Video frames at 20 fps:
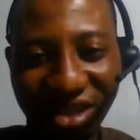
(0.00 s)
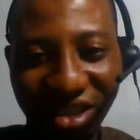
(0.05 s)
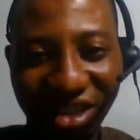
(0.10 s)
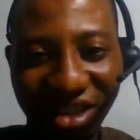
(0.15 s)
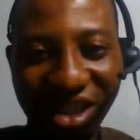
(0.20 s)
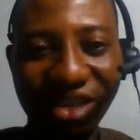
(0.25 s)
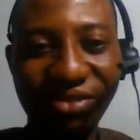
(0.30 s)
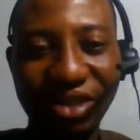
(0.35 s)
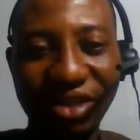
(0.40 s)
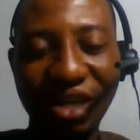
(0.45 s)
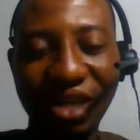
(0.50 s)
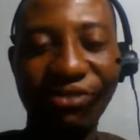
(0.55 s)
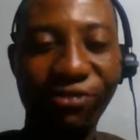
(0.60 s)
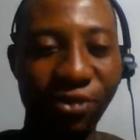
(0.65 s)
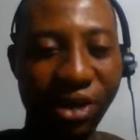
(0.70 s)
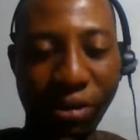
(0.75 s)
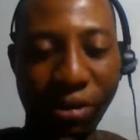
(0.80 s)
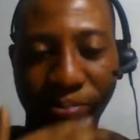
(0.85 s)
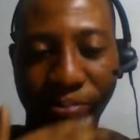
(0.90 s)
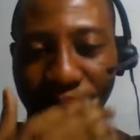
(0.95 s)
leave them
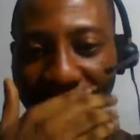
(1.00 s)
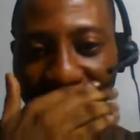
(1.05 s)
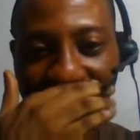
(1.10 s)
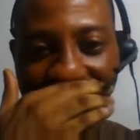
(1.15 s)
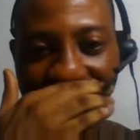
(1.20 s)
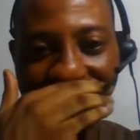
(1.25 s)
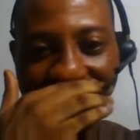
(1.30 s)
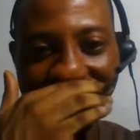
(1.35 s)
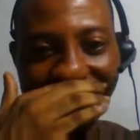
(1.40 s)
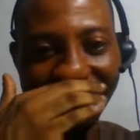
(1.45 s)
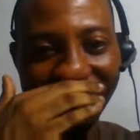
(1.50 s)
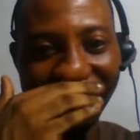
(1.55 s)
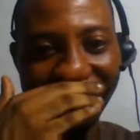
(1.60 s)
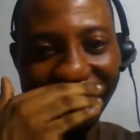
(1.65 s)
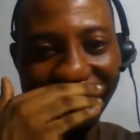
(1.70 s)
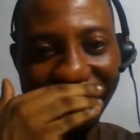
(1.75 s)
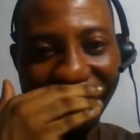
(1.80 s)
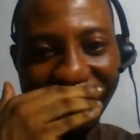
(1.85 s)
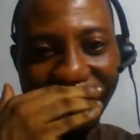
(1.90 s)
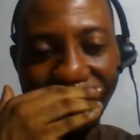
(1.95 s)
for your privacy.
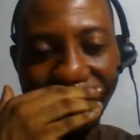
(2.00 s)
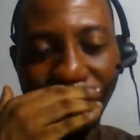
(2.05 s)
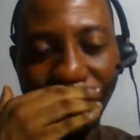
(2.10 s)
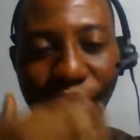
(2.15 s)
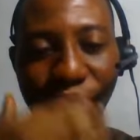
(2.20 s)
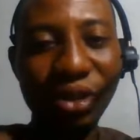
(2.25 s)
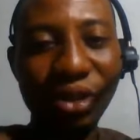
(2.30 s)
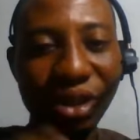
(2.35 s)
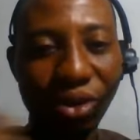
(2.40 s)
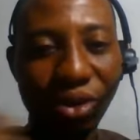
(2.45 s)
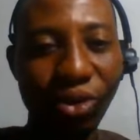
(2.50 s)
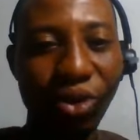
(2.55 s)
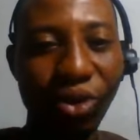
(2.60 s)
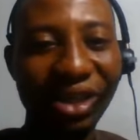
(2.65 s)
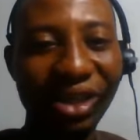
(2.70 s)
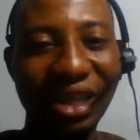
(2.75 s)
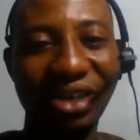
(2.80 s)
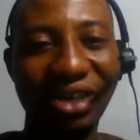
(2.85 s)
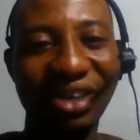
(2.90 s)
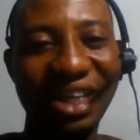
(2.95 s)
Put the
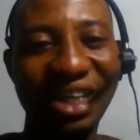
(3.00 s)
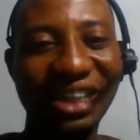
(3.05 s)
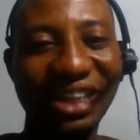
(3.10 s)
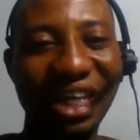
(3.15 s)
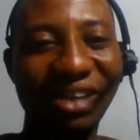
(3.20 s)
call in another